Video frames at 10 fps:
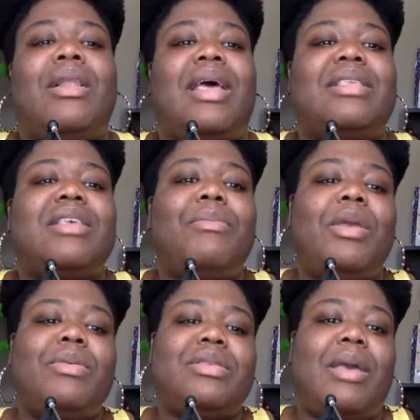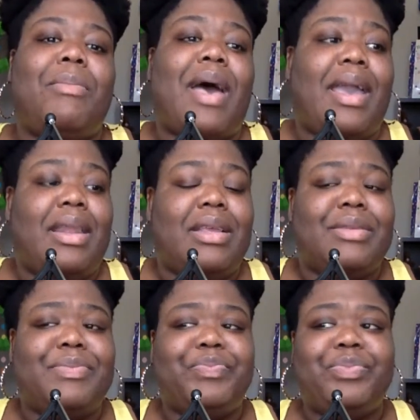like some people said
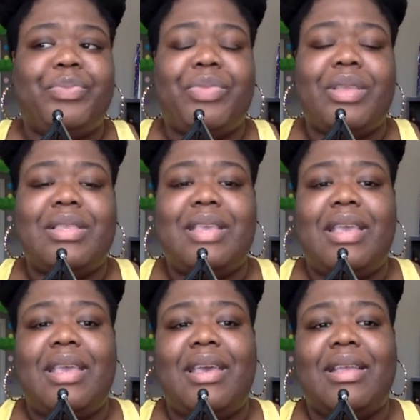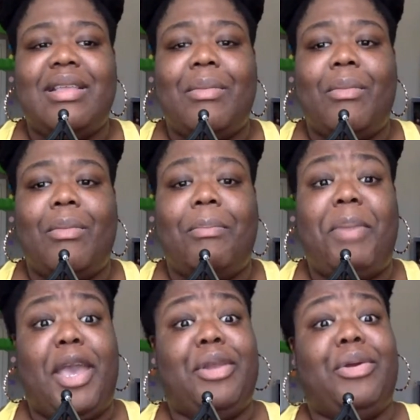Biden did
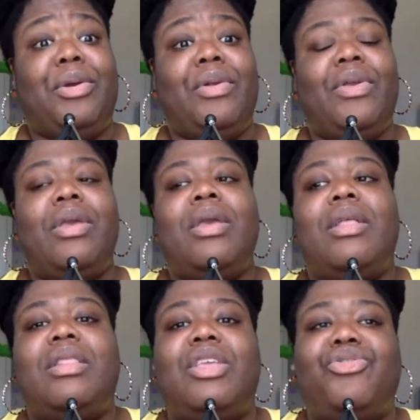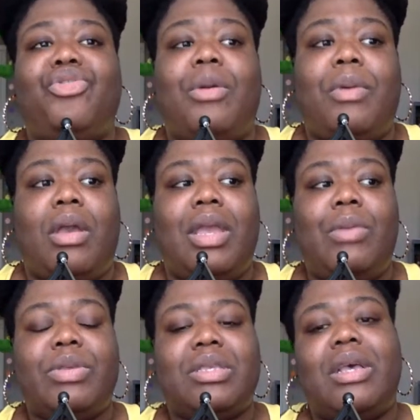better than Trump.
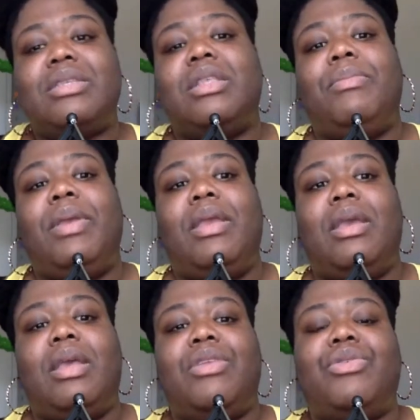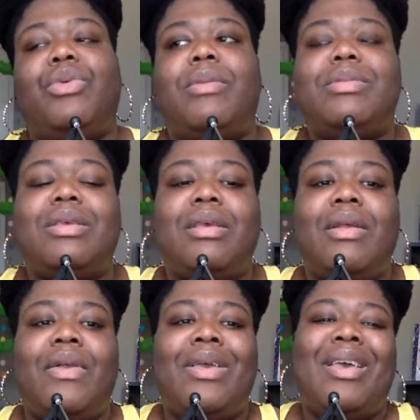He was constantly being
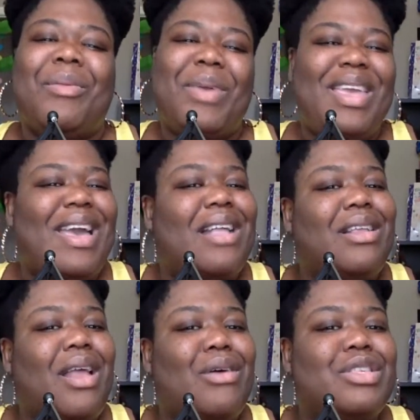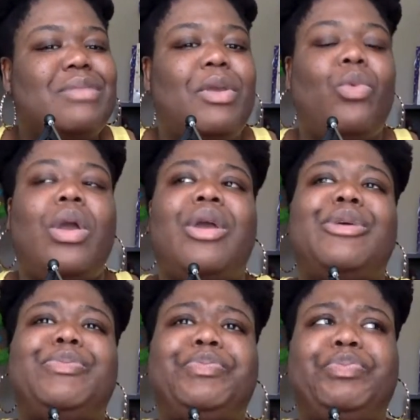interrupted, but he kind of lost me
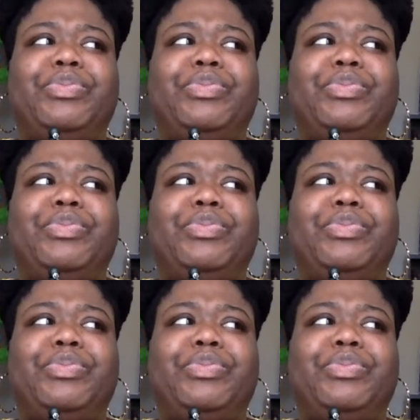where